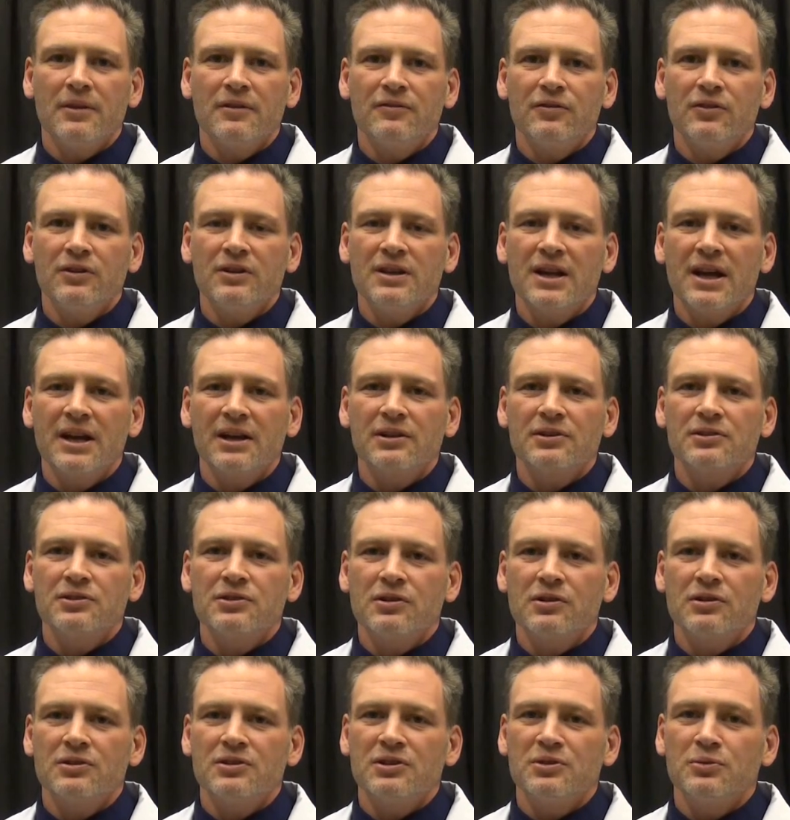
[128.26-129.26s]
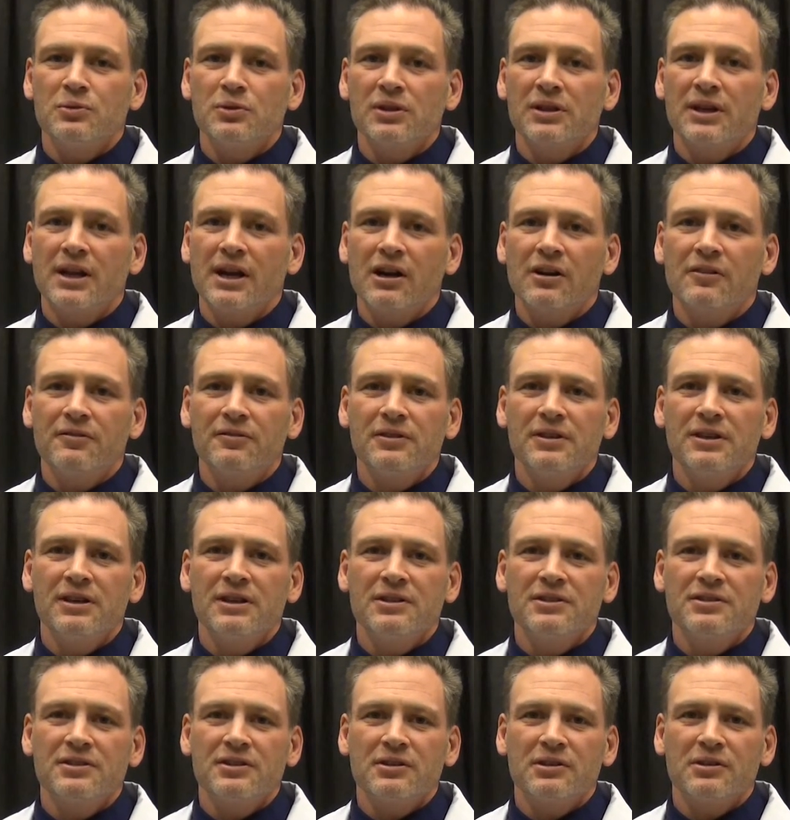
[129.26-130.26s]
the foot and ankle surgeon will carefully
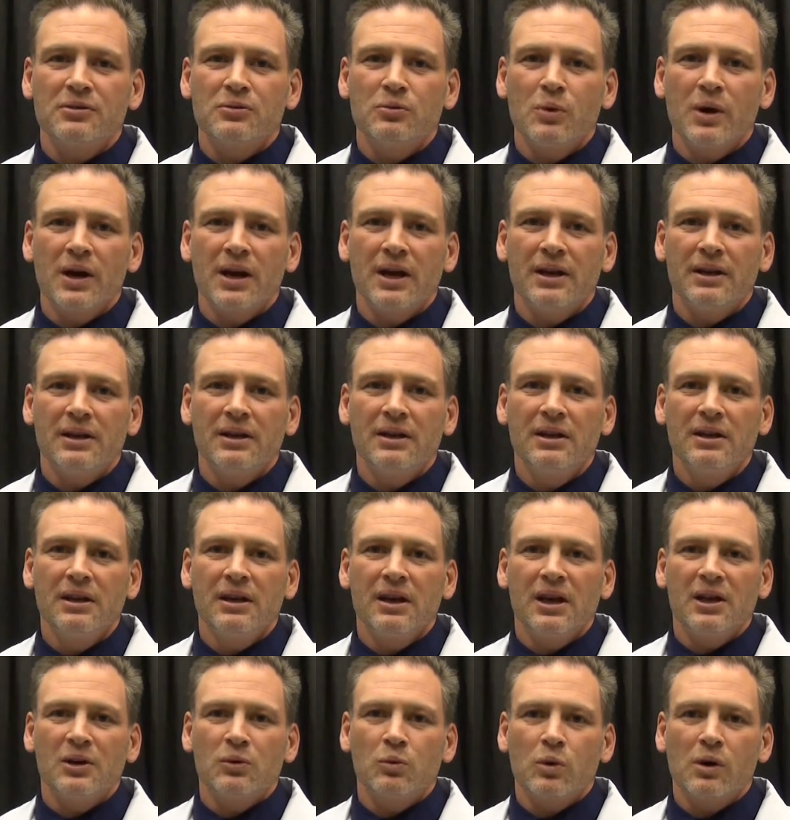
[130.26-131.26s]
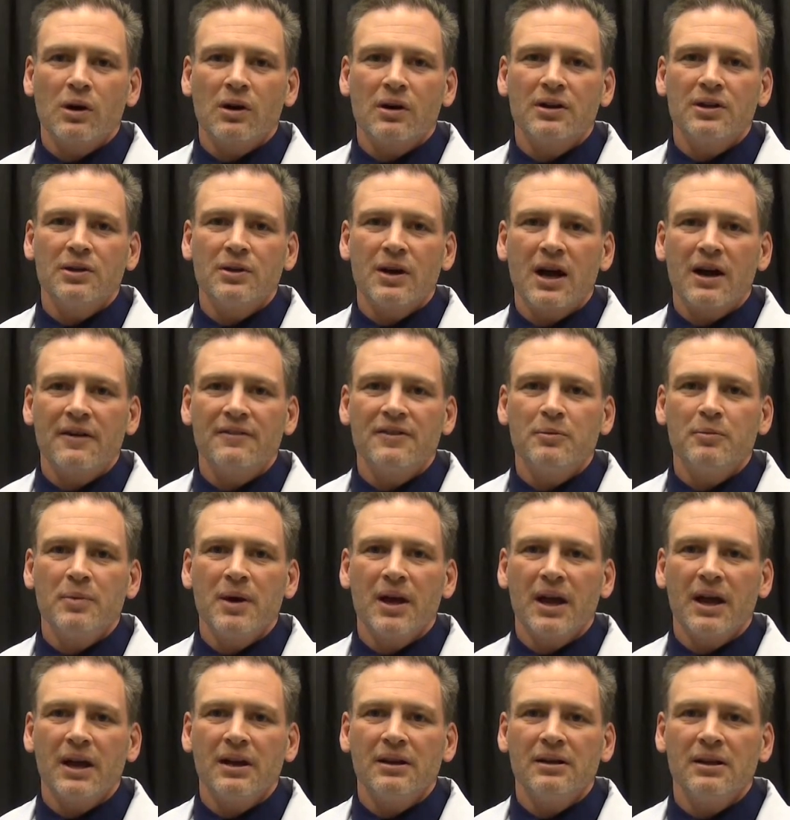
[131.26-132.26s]
consider when and where you have the
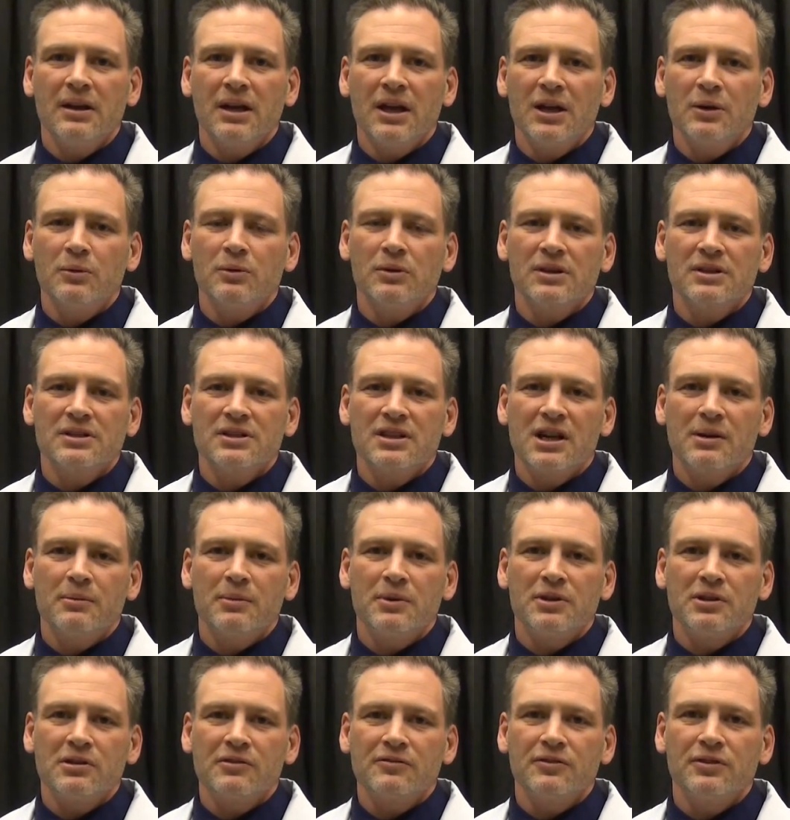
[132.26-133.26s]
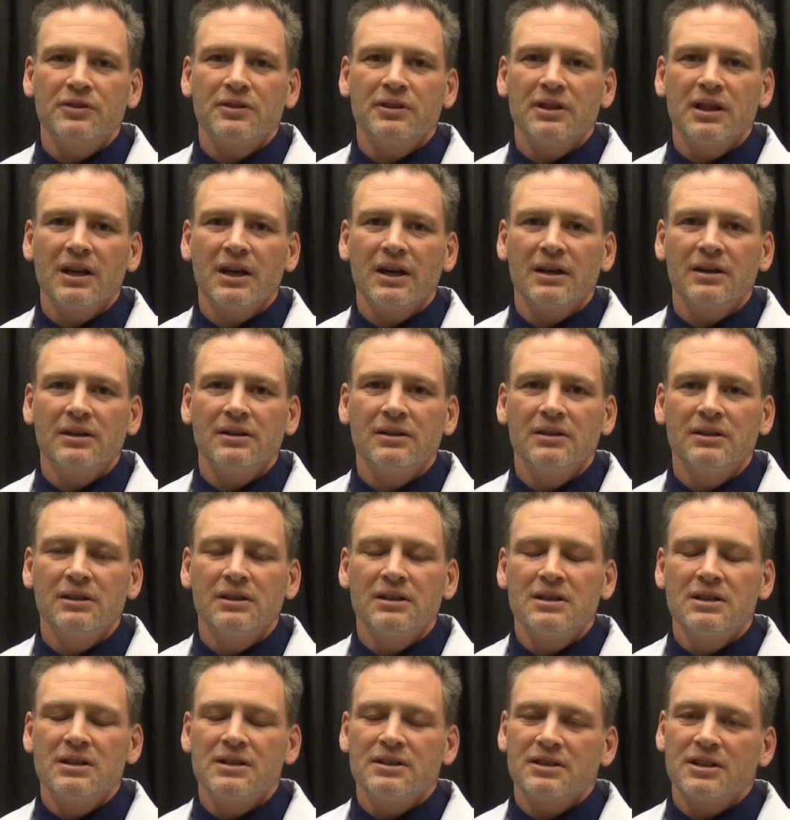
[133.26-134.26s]
pain and will examine your foot and leg.
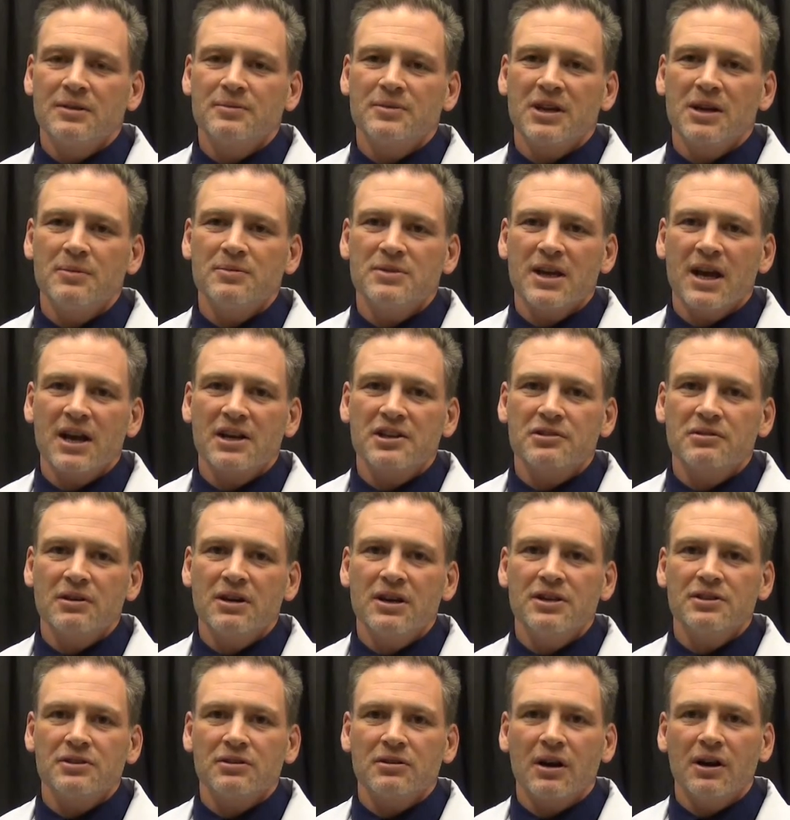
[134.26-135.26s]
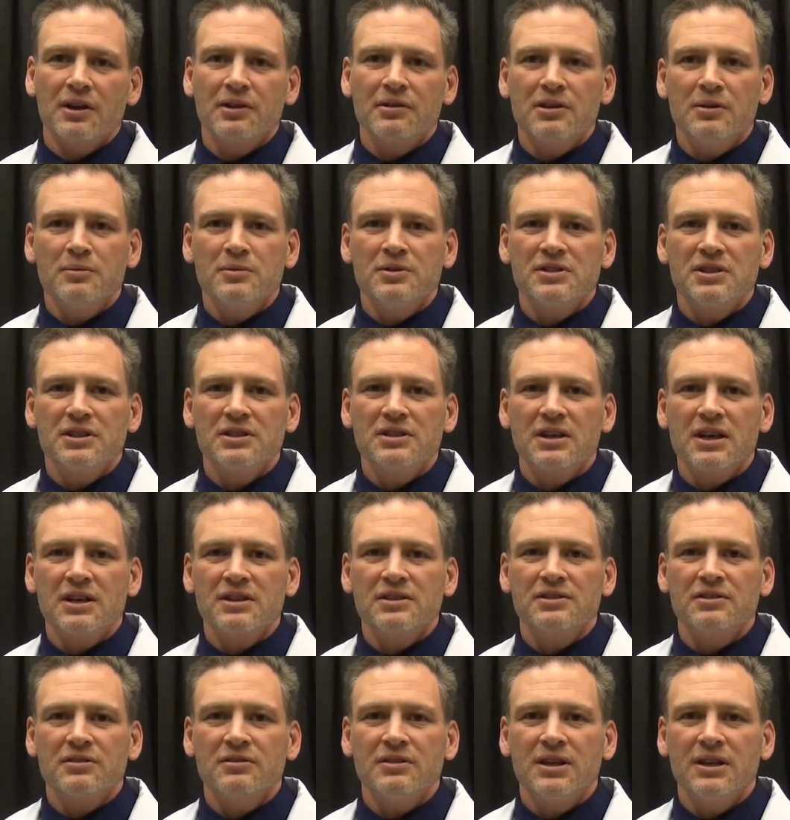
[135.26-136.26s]
Sometimes x-rays or other imaging
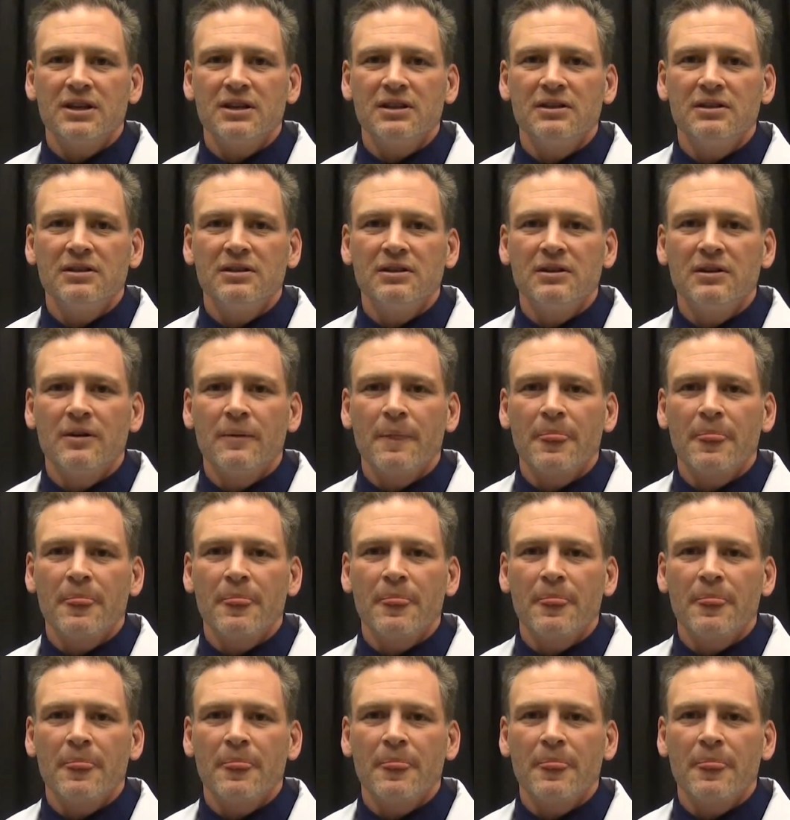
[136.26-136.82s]
tests are needed.